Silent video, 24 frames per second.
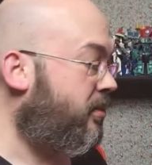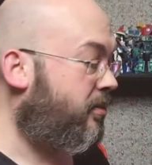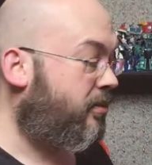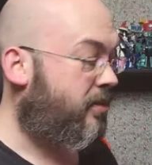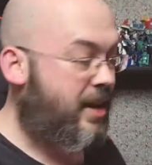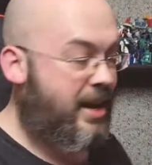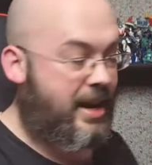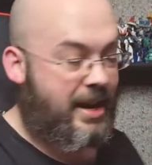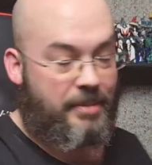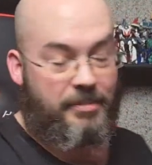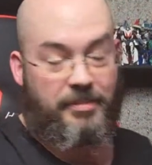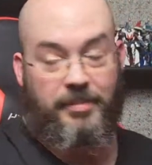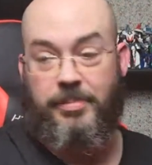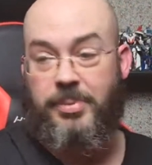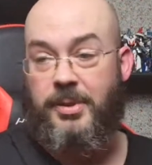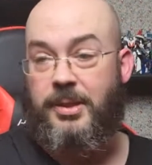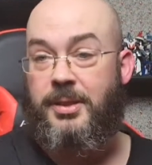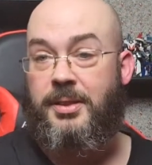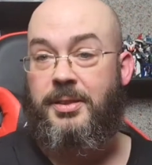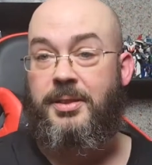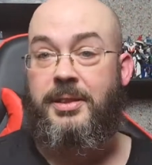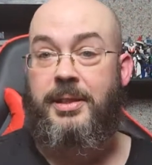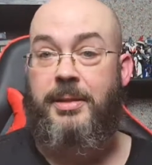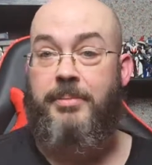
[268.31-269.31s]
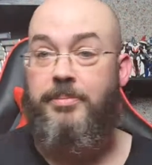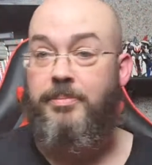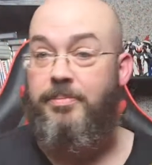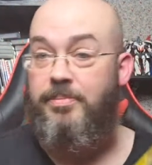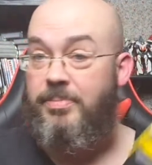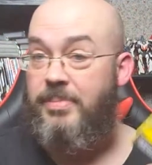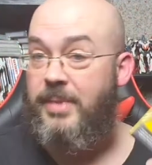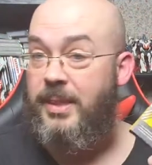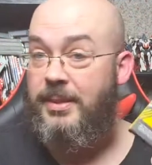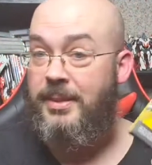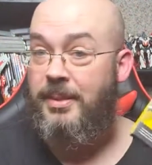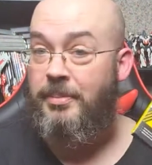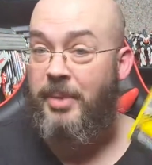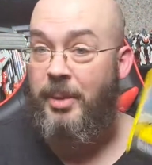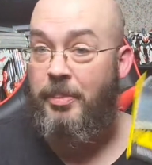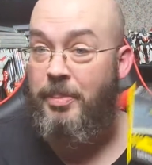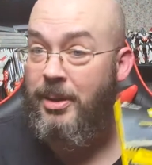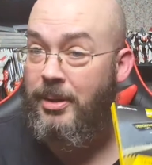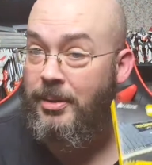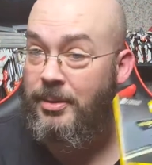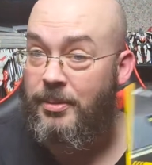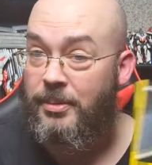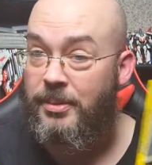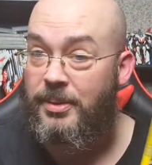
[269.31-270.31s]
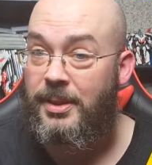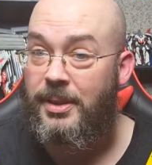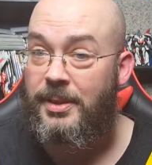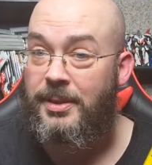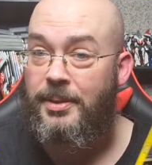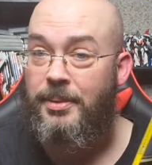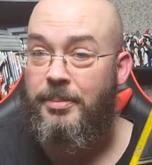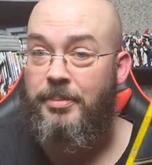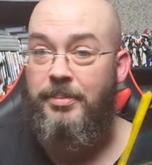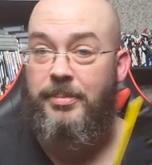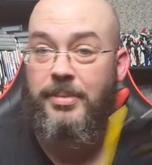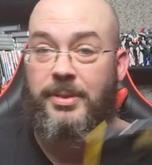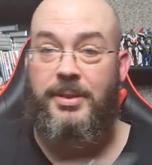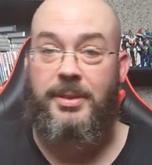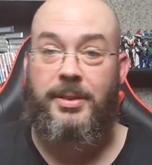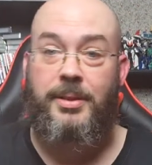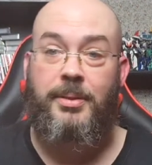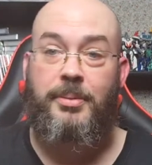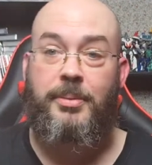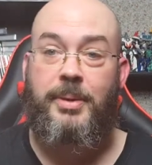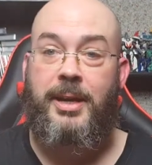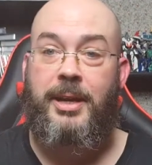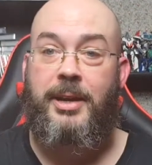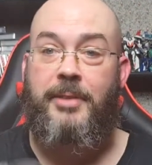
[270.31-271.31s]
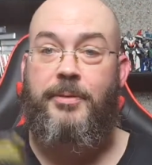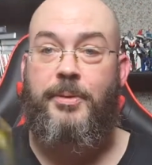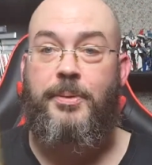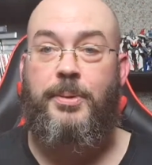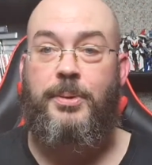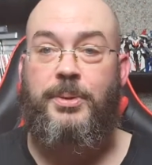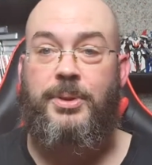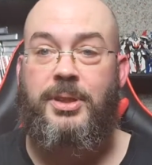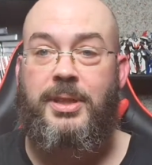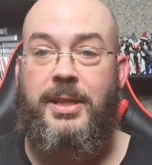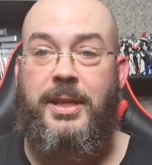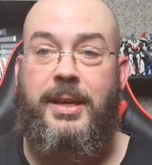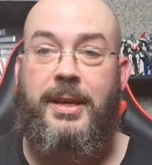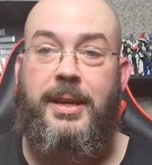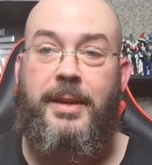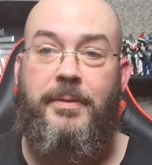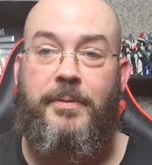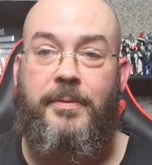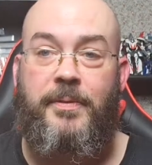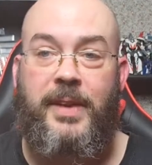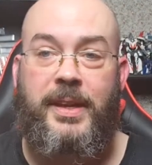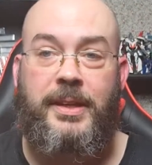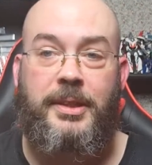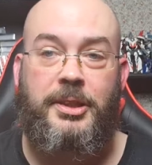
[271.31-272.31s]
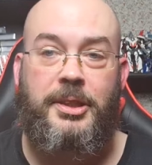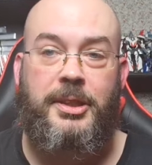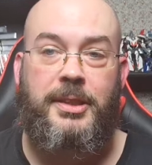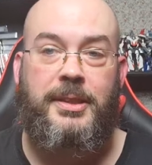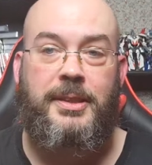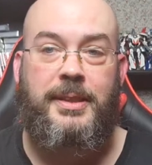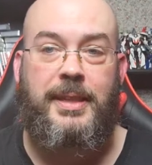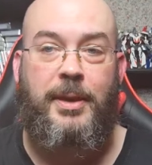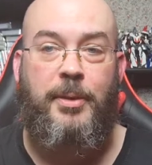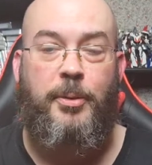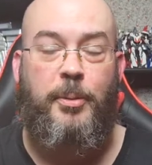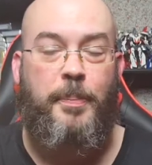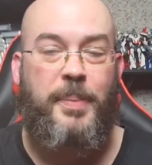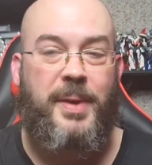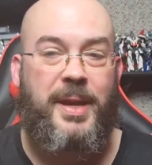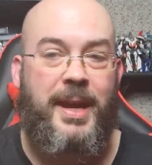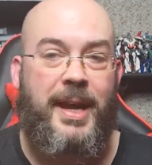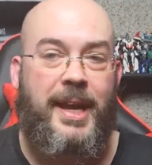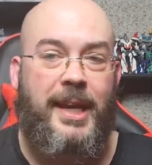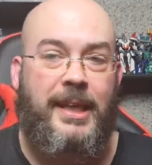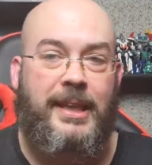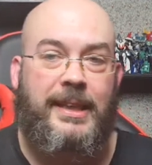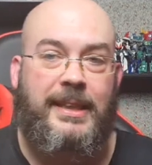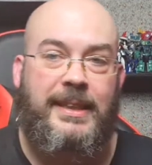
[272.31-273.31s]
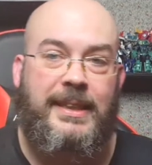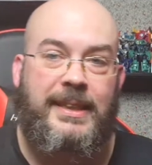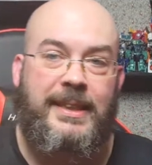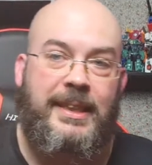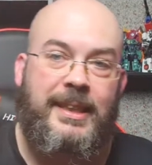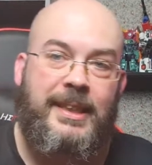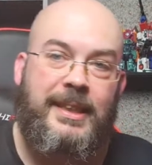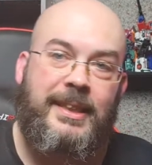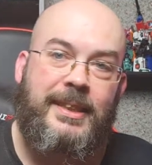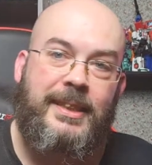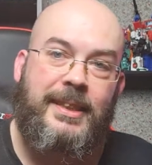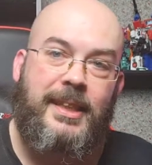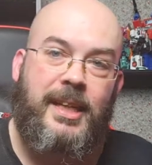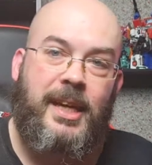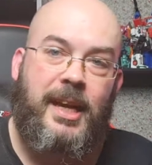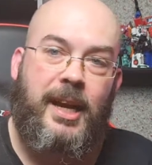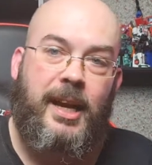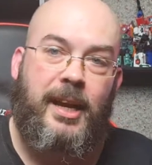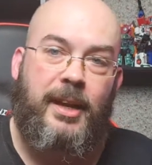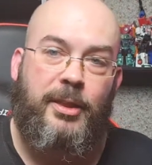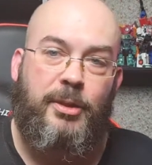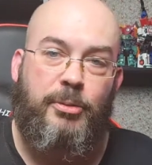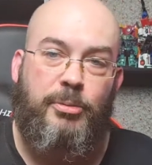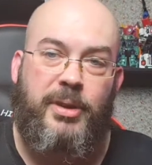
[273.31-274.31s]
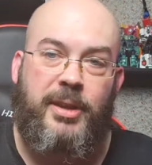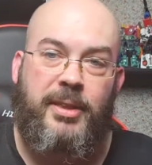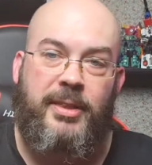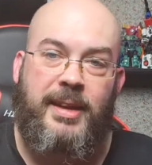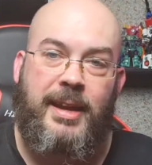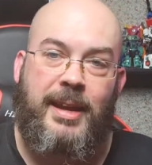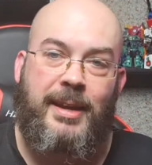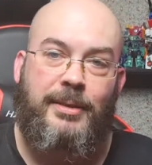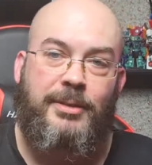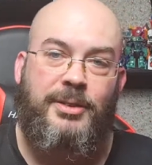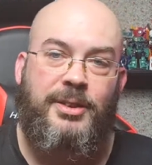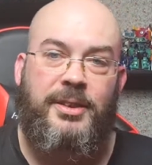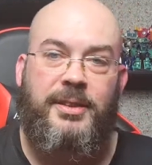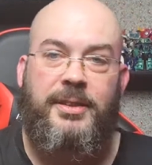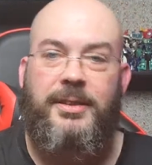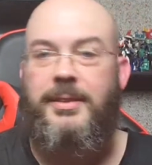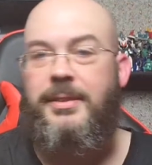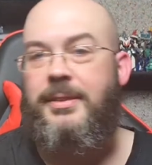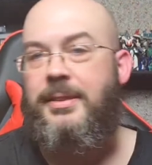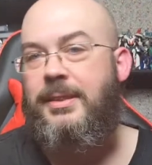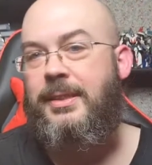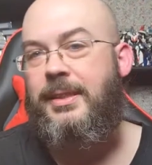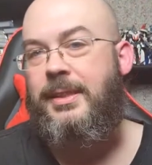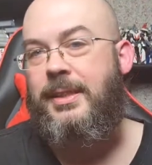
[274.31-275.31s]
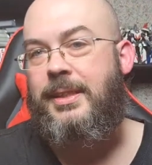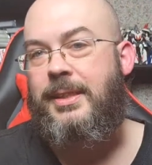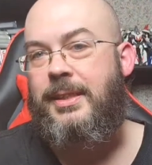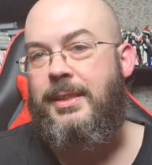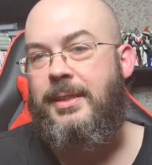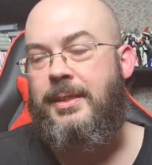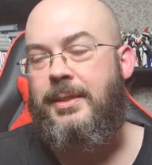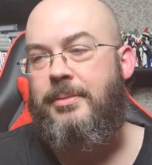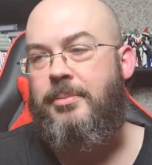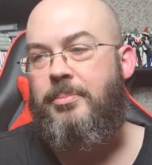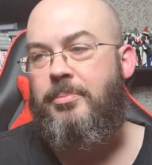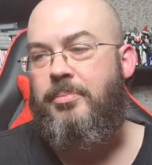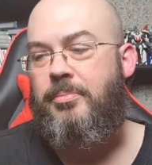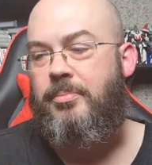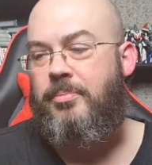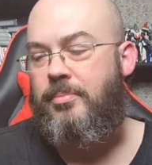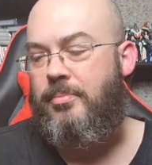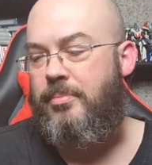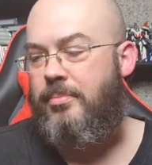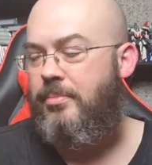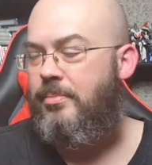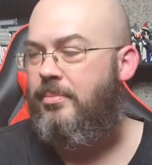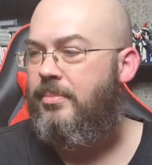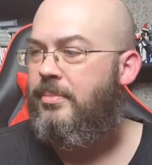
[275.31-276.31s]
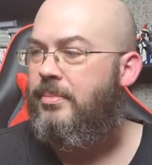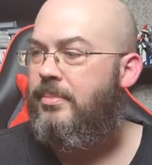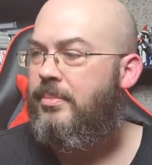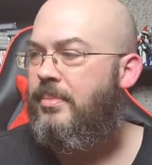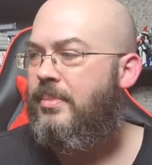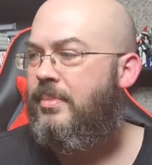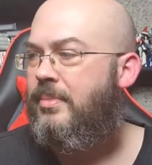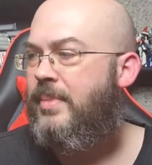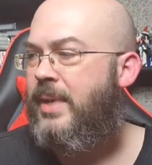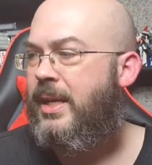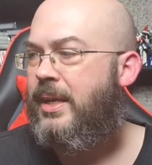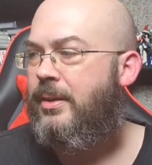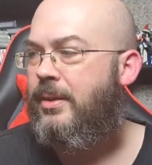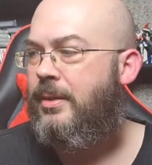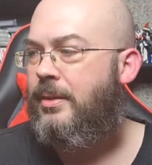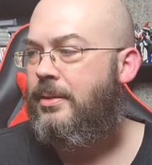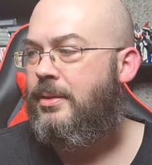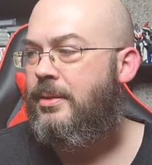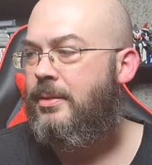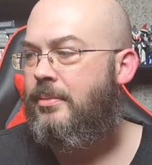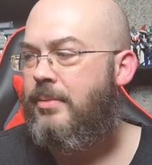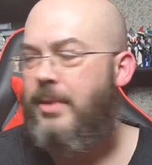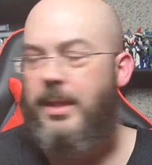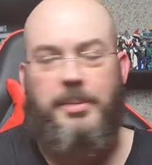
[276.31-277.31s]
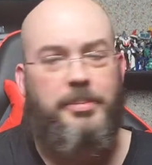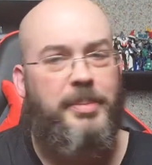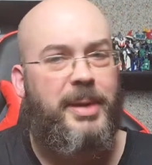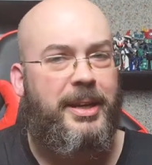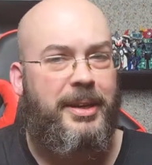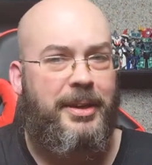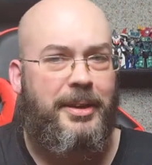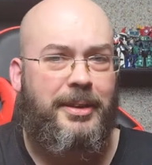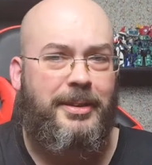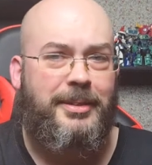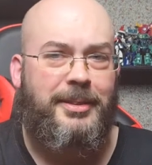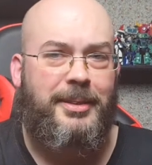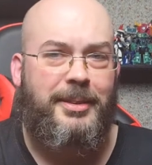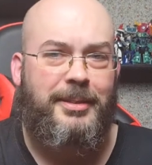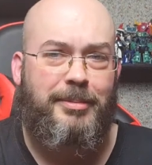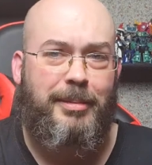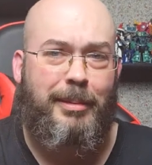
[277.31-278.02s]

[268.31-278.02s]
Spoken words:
RAM, which is the same that's in my personal system. So we have Corsair Vengeance LPX, 3000 megahertz. Yes, megahertz.